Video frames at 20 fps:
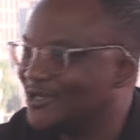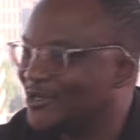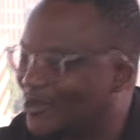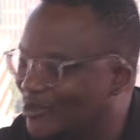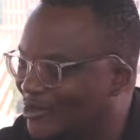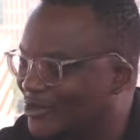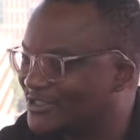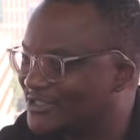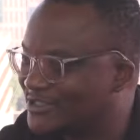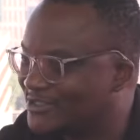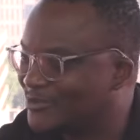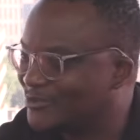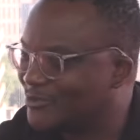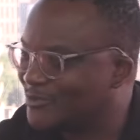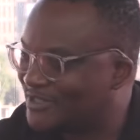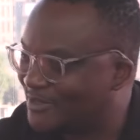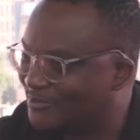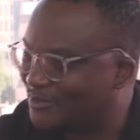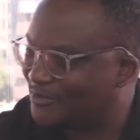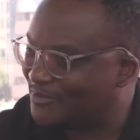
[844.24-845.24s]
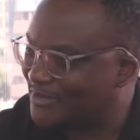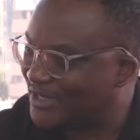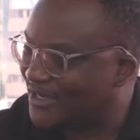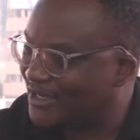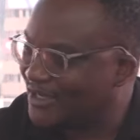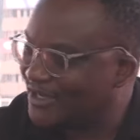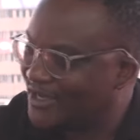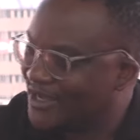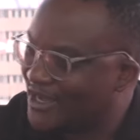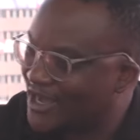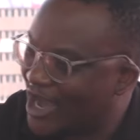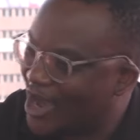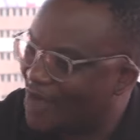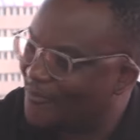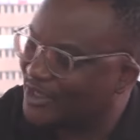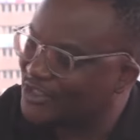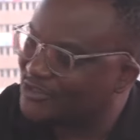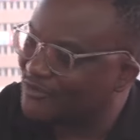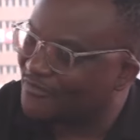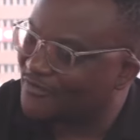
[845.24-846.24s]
lost to Namibia. How much of